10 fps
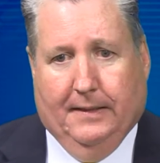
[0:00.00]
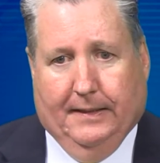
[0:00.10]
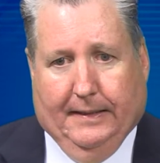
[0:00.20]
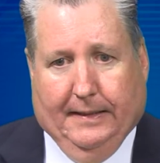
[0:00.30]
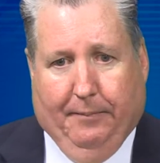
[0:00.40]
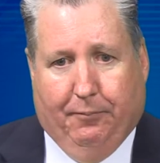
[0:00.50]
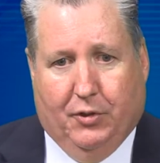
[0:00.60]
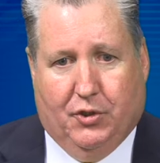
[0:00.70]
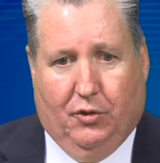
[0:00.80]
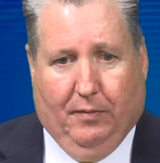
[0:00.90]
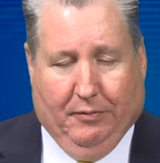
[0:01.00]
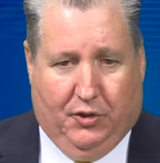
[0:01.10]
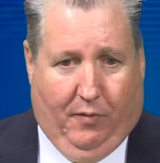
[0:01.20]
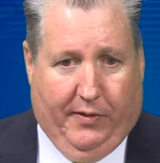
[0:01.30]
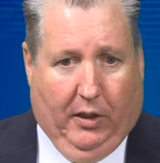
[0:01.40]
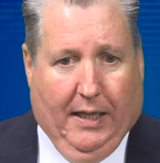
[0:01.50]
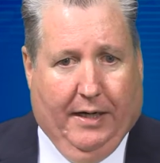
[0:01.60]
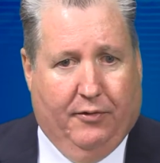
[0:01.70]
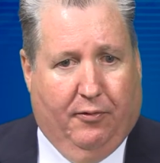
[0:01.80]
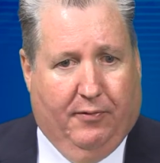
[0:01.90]
I was serving on a
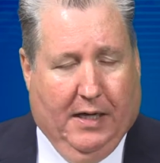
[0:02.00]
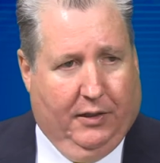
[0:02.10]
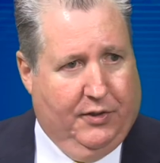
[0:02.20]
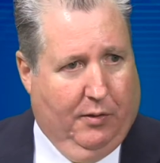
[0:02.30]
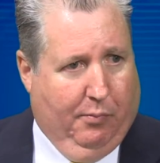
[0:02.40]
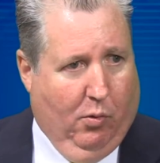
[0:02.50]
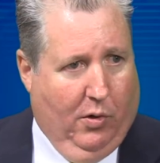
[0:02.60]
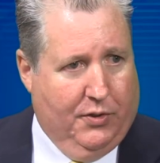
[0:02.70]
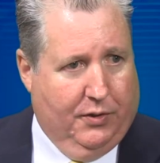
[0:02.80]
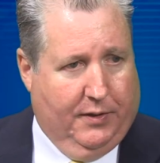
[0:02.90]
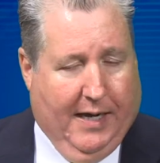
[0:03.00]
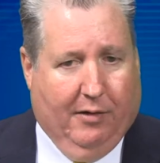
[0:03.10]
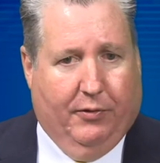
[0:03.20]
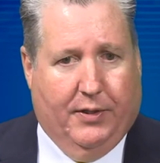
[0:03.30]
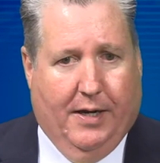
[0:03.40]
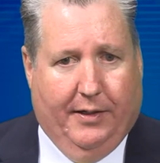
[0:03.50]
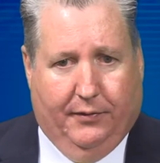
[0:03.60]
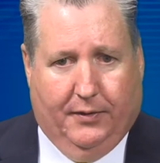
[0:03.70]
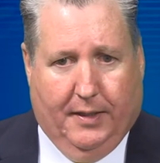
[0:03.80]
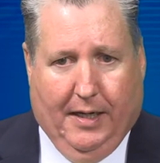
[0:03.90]
lot of different volunteer boards in Calvert County
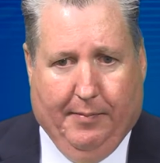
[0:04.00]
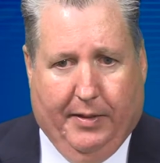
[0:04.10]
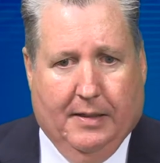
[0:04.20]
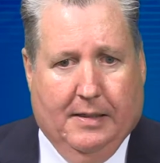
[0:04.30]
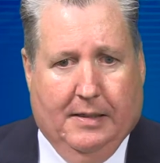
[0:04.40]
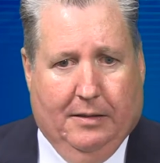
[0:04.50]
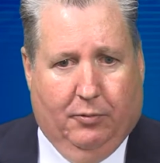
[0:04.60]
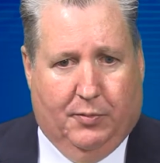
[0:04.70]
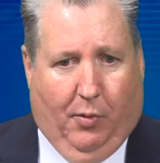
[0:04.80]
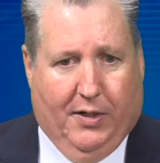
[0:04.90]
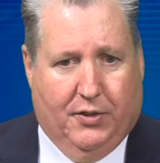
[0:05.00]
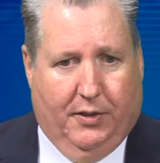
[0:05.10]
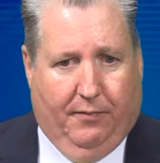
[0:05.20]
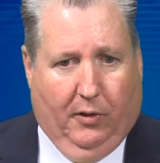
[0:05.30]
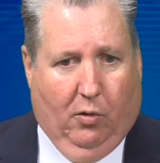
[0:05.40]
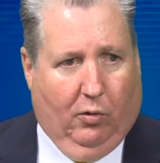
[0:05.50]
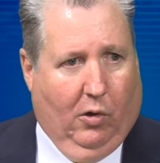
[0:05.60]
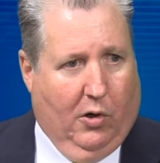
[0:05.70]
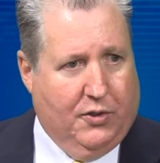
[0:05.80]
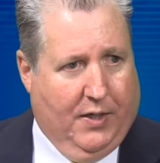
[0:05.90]
at the time and was president of the local
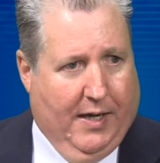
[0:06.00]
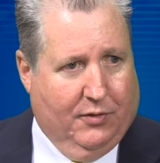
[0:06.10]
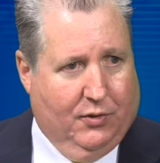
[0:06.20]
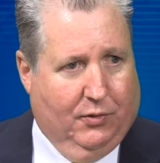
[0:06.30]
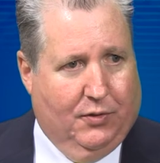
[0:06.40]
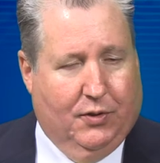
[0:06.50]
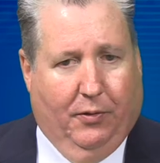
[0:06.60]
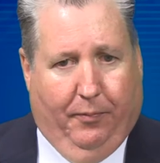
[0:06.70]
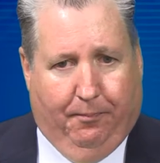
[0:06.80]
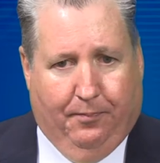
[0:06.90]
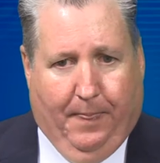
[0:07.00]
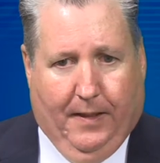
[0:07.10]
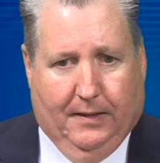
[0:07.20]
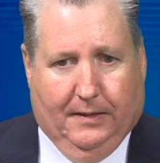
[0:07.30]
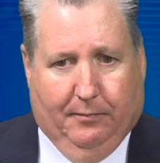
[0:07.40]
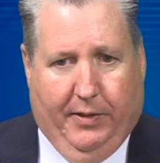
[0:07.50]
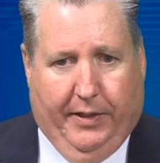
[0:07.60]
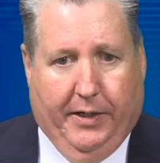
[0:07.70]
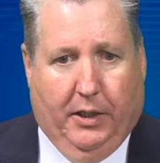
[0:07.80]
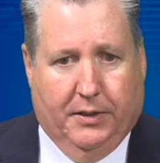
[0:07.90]
arts council. So we had
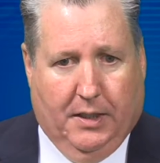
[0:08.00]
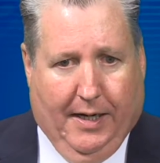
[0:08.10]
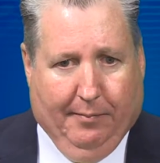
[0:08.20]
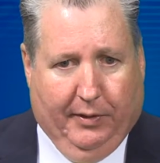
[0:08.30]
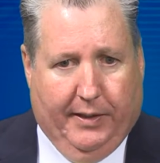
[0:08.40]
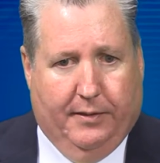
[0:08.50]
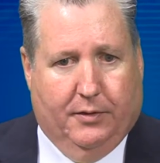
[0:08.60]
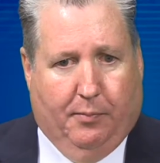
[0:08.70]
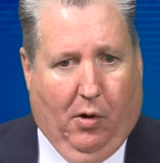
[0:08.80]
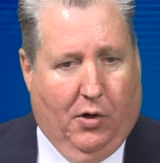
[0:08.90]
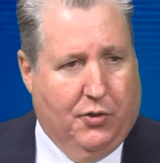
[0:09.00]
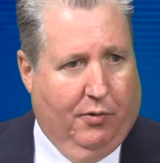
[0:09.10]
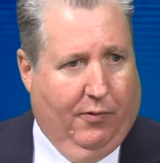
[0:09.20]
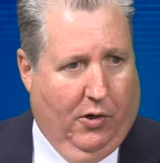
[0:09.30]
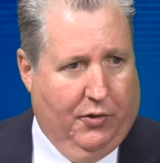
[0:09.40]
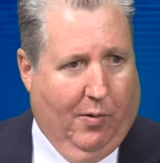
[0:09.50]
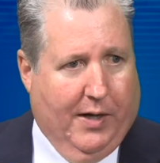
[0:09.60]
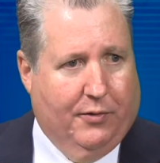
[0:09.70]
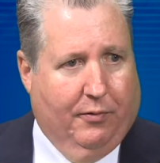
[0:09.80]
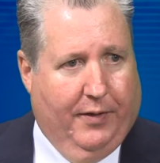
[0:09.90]
an untimely departure of our
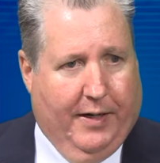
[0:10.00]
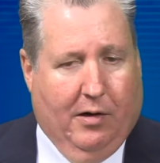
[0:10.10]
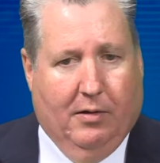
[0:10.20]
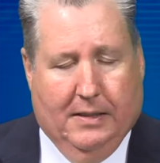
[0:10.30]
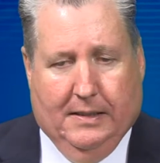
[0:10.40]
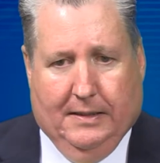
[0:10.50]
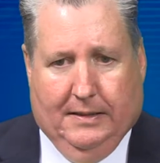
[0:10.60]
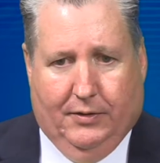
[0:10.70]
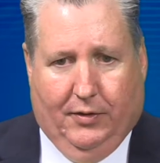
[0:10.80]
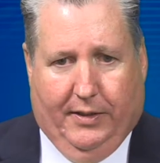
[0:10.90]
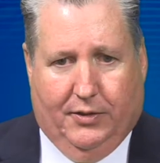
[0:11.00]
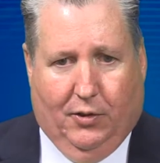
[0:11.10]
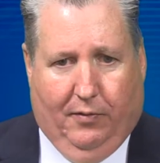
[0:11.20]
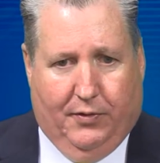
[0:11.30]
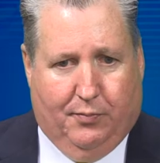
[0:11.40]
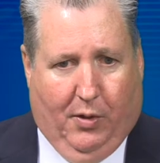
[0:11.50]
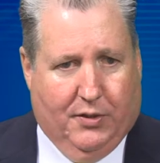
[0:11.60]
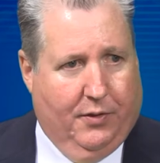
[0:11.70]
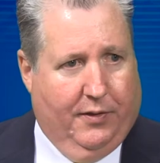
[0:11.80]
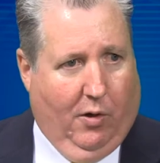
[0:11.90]
director there. So I served as
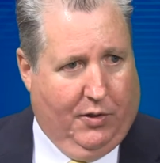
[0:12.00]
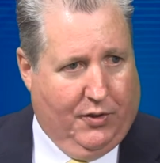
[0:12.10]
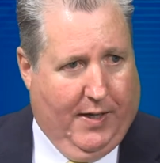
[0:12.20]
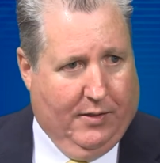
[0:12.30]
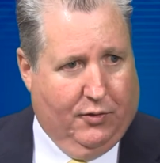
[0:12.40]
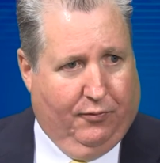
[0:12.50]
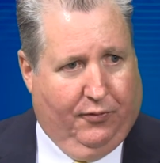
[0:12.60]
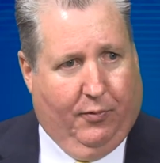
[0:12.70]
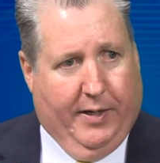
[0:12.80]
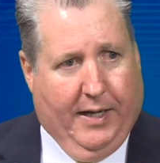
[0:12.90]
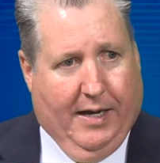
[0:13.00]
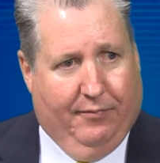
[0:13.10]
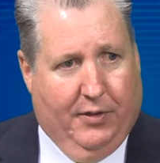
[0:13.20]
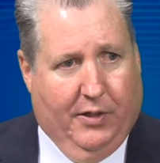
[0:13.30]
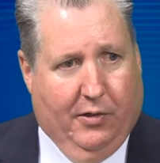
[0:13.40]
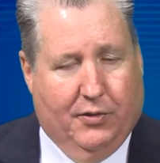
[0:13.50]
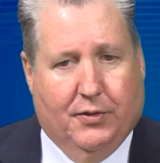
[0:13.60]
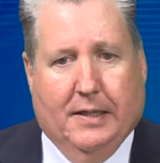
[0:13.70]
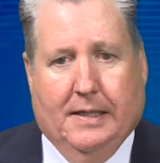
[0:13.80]
president of the arts council for 3.5 years